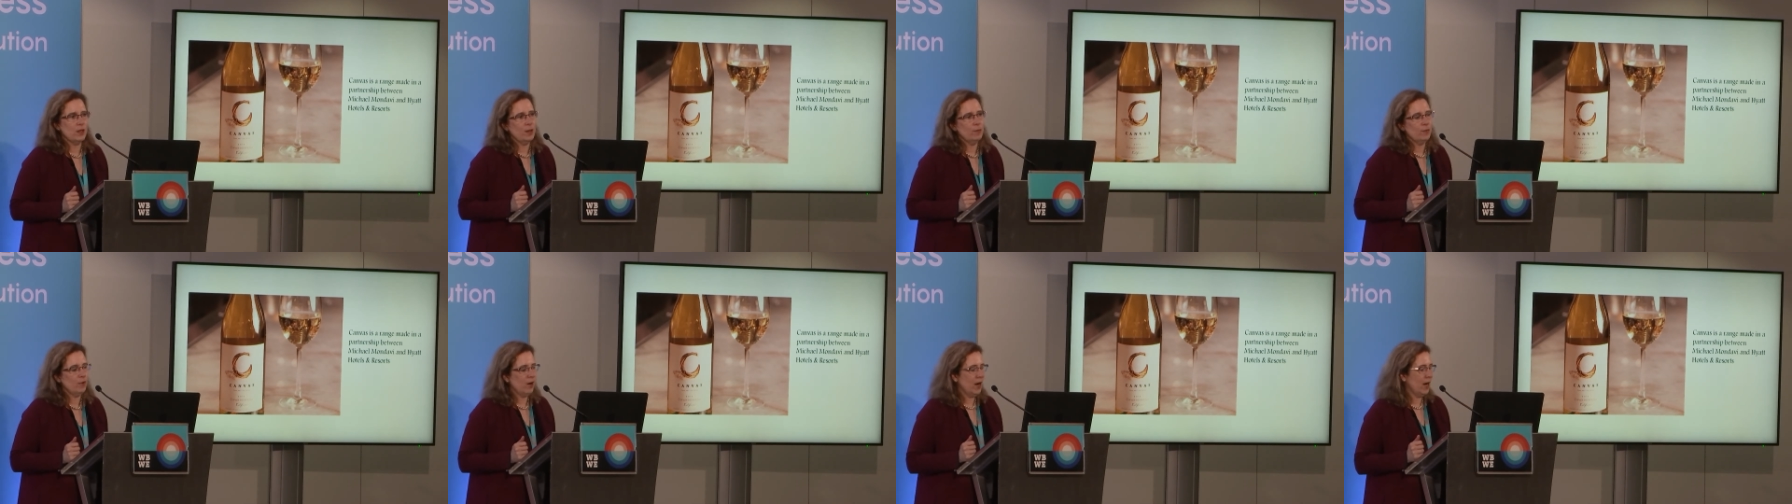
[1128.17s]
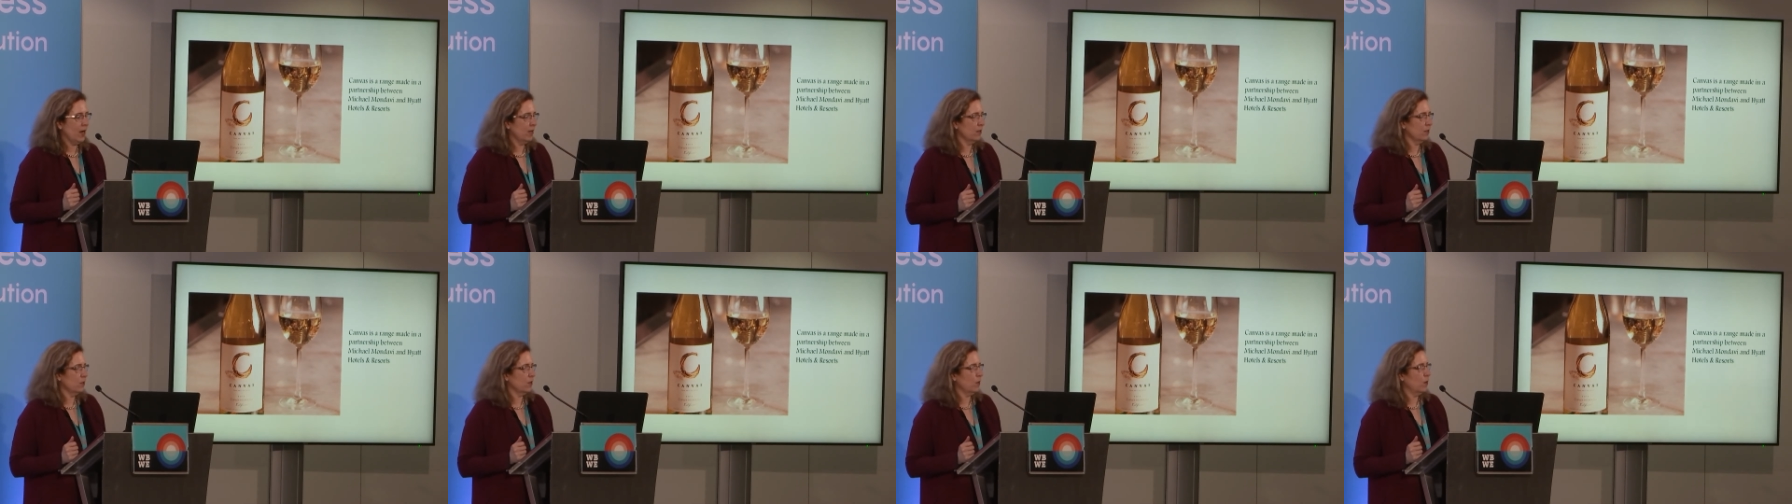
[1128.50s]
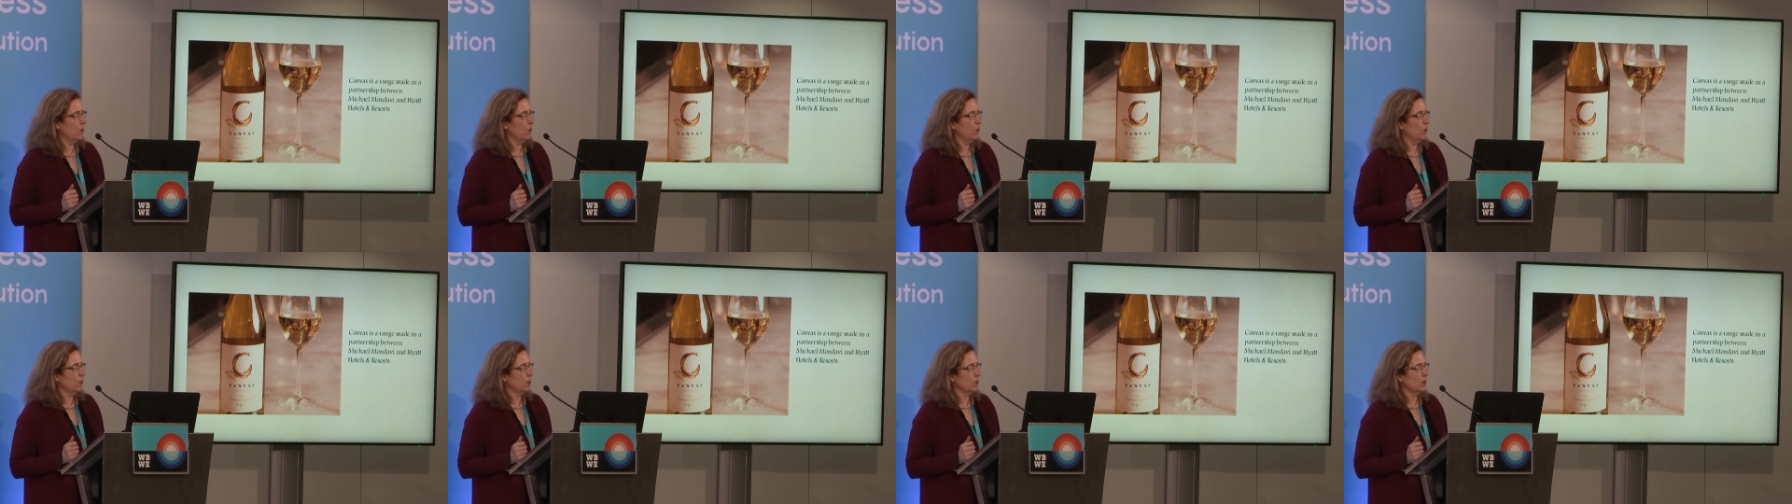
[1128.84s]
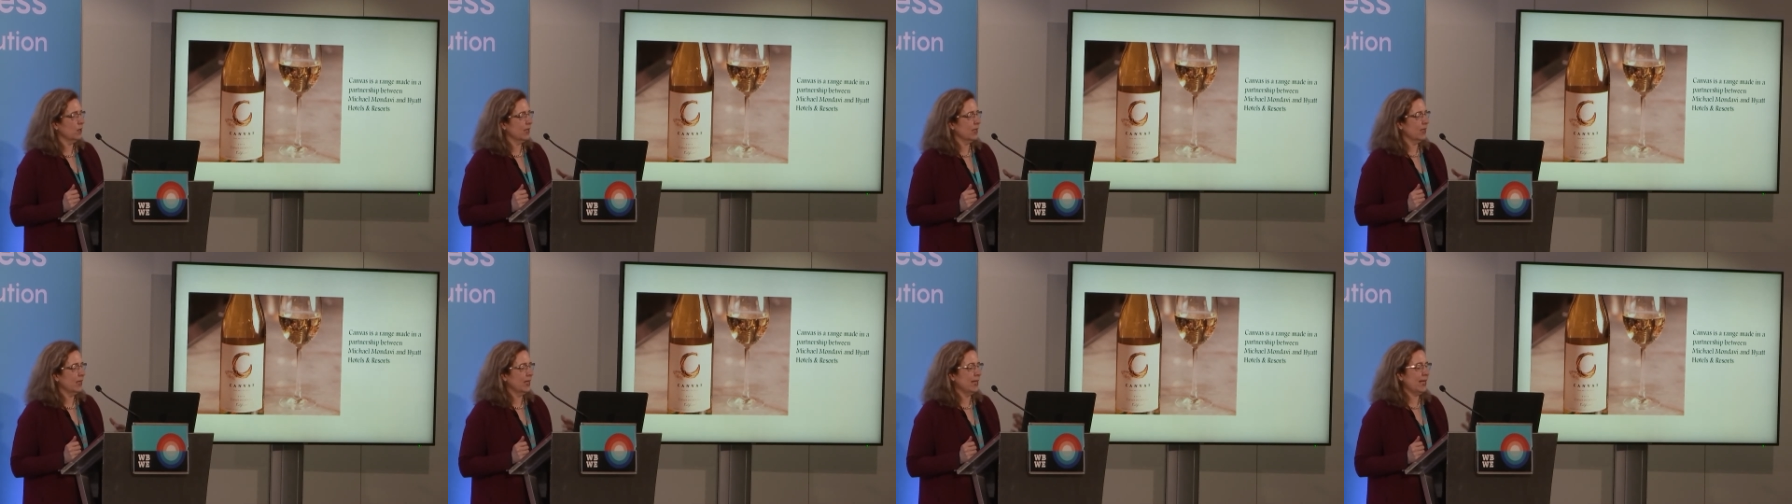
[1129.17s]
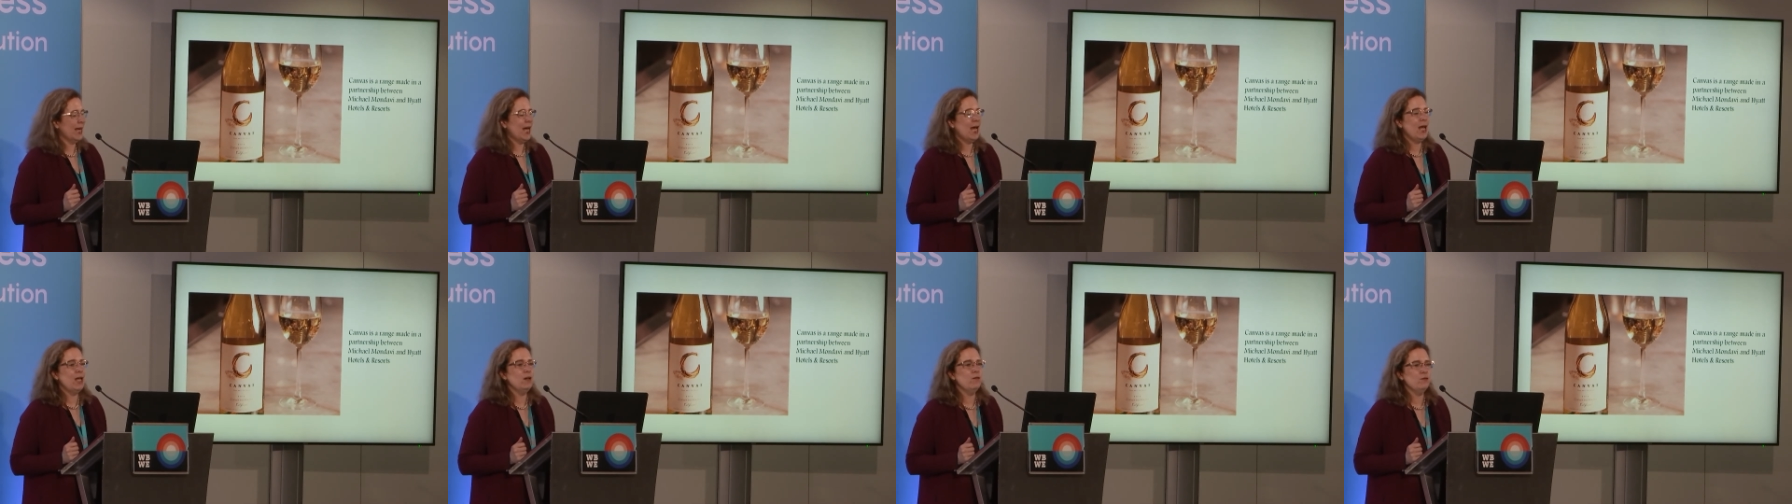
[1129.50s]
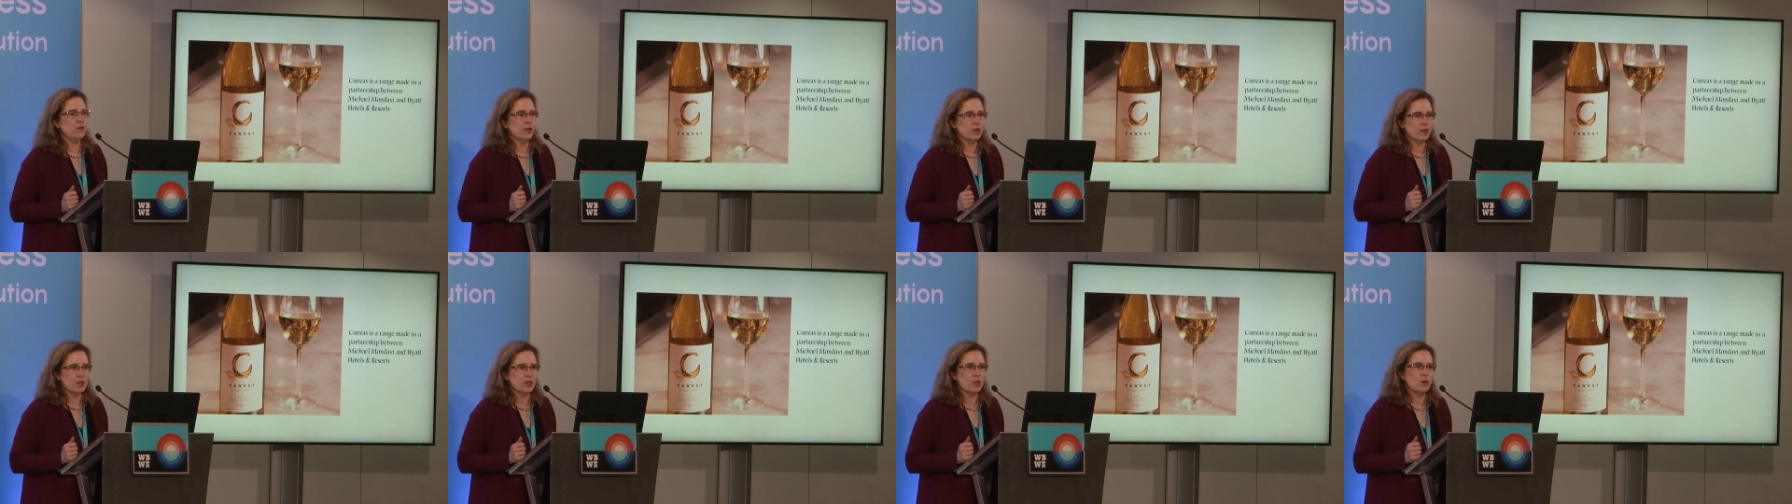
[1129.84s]
a brand called
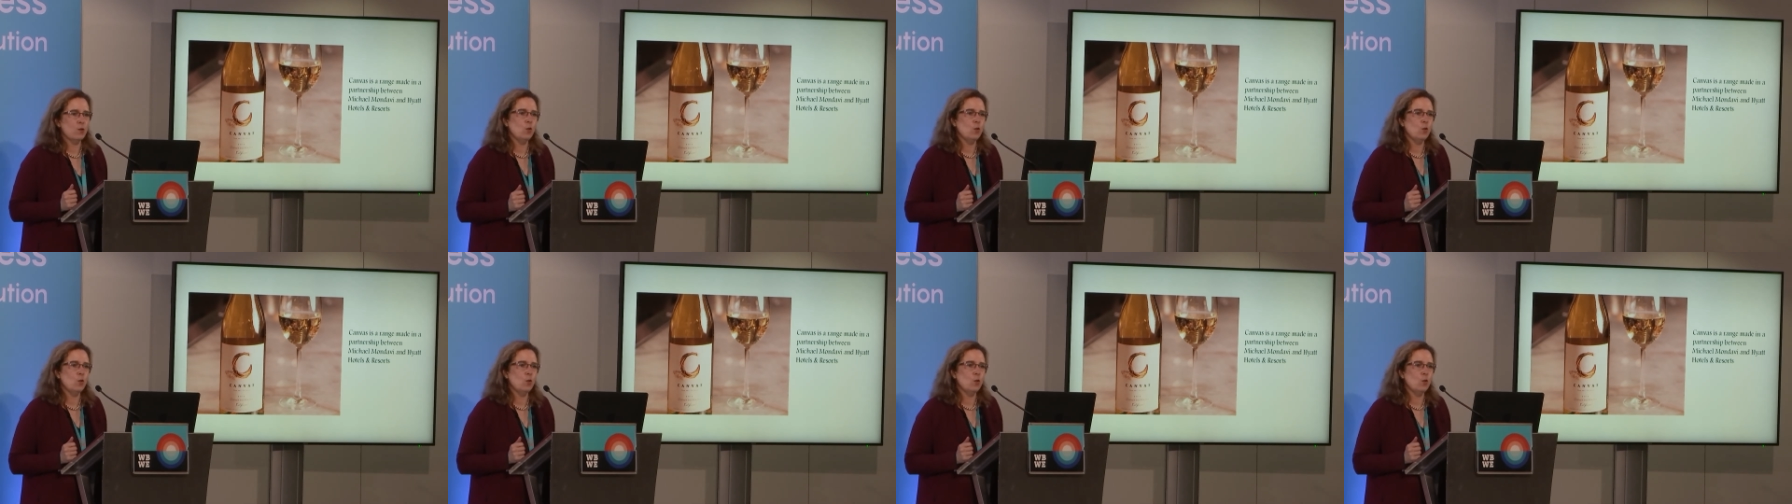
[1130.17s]
Canvas,